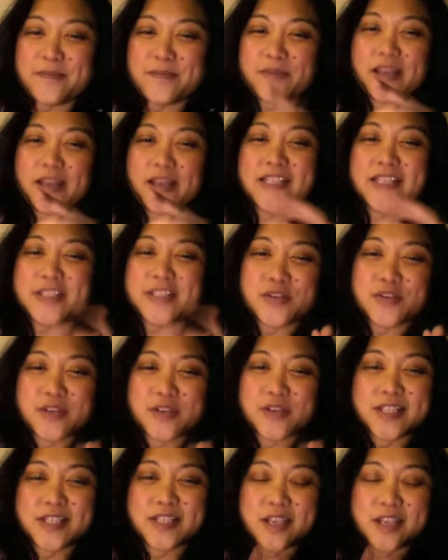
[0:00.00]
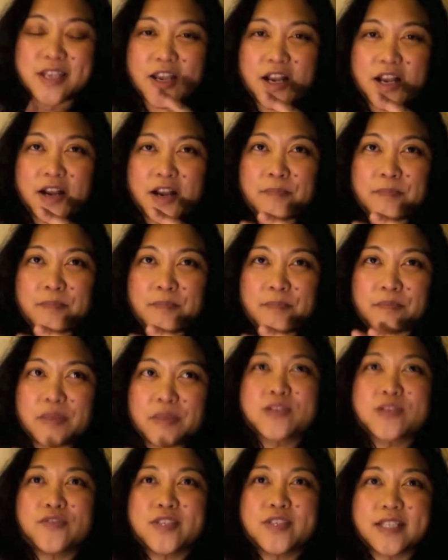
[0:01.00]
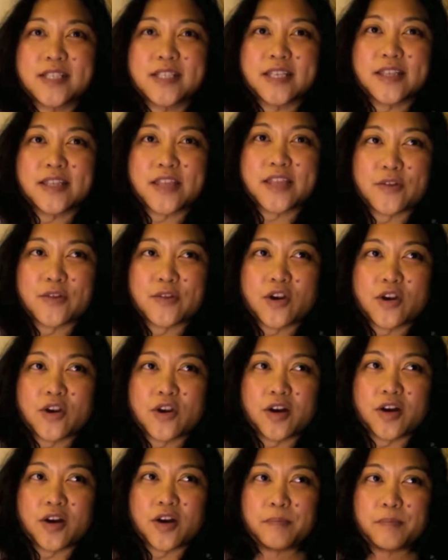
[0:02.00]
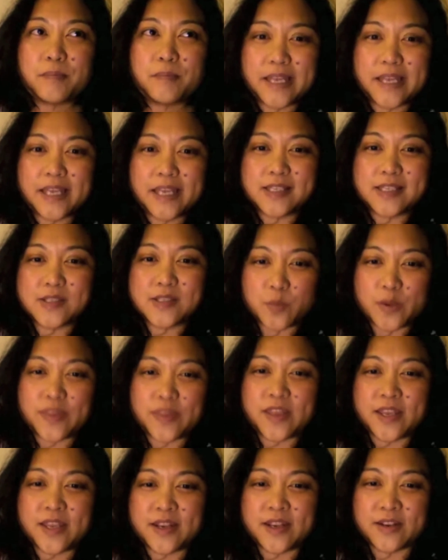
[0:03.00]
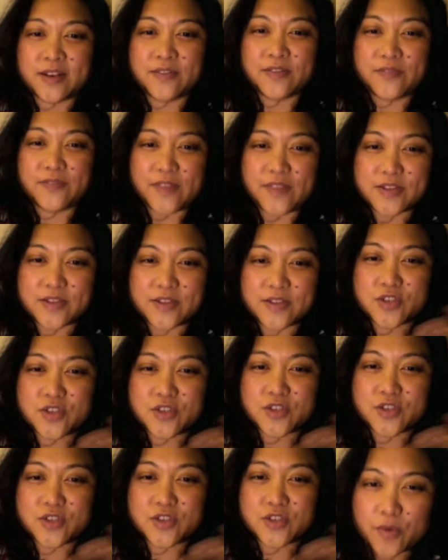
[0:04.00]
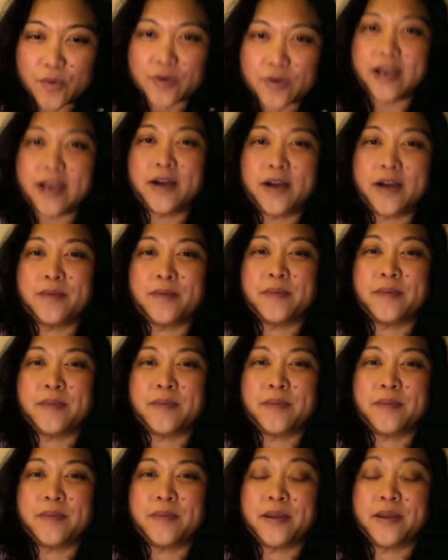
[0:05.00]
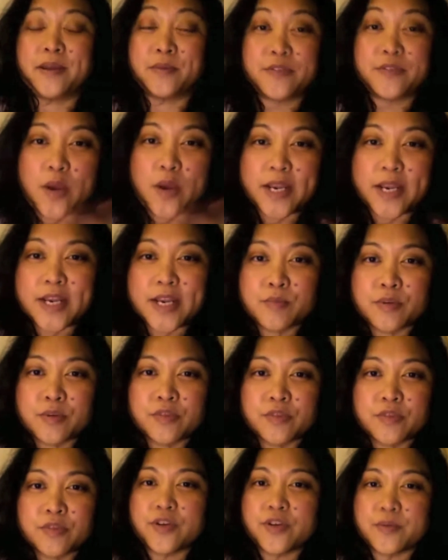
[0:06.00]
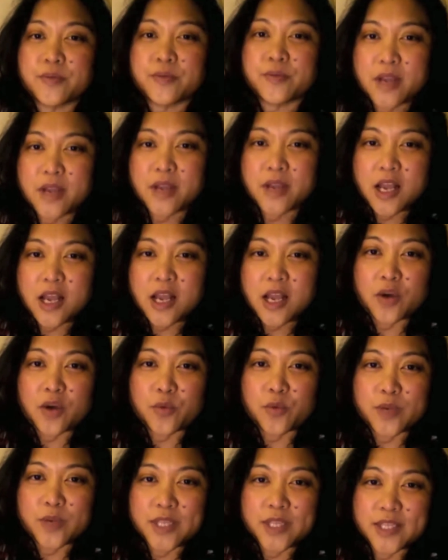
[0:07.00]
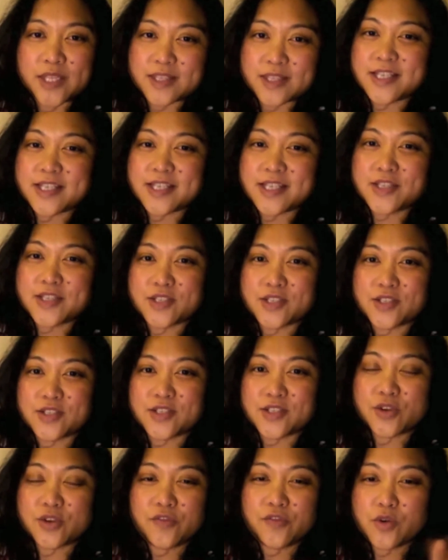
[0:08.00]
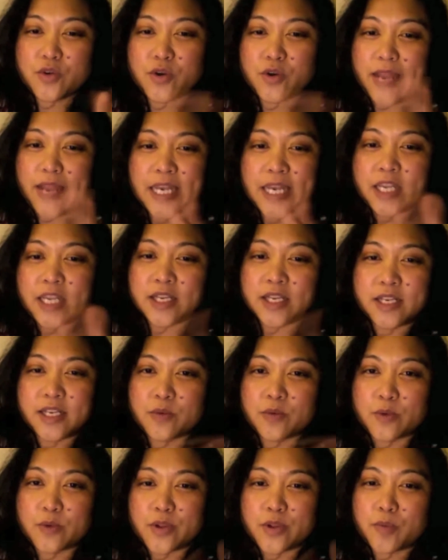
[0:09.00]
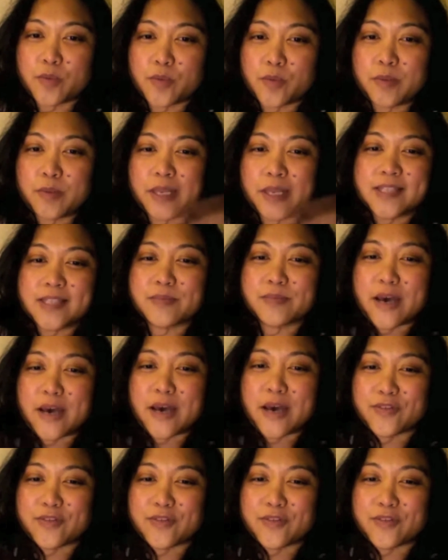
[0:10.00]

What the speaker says: It's interesting because obviously there are plays within this show, and we've had quite a number of them within the season. So have you got any idea what your play's about?